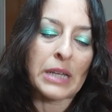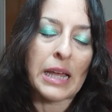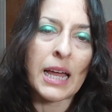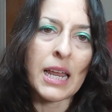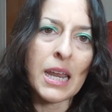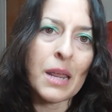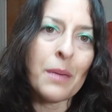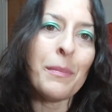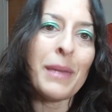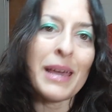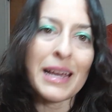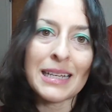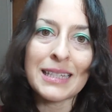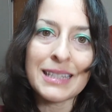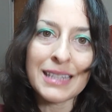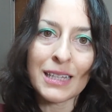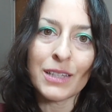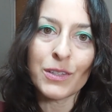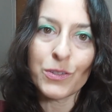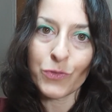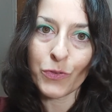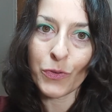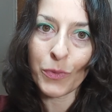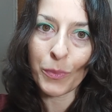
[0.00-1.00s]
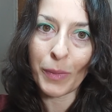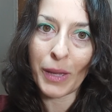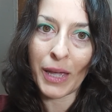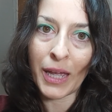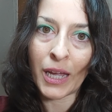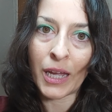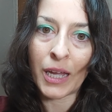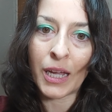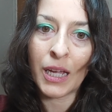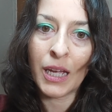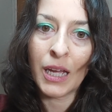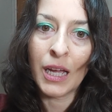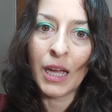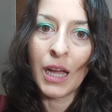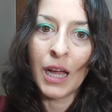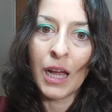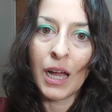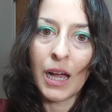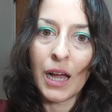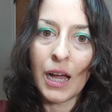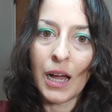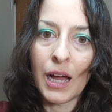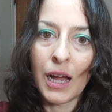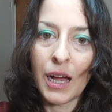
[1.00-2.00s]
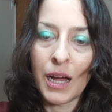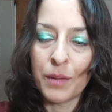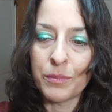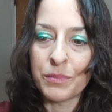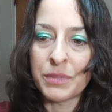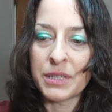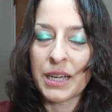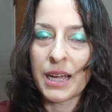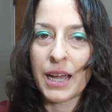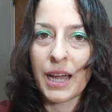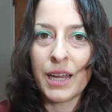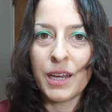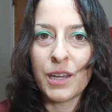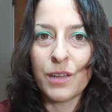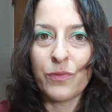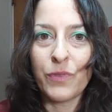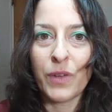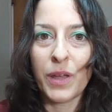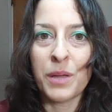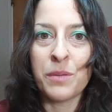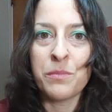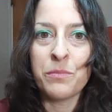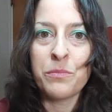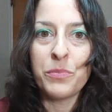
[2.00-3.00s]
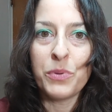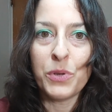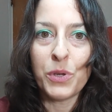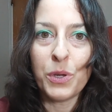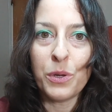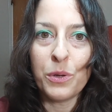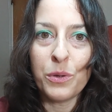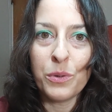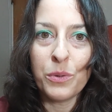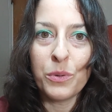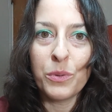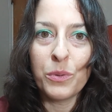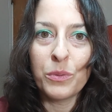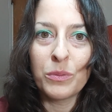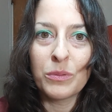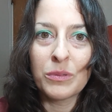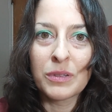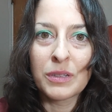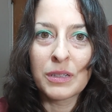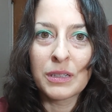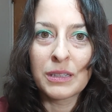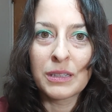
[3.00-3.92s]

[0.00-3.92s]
and it makes sense for me to kind of imbue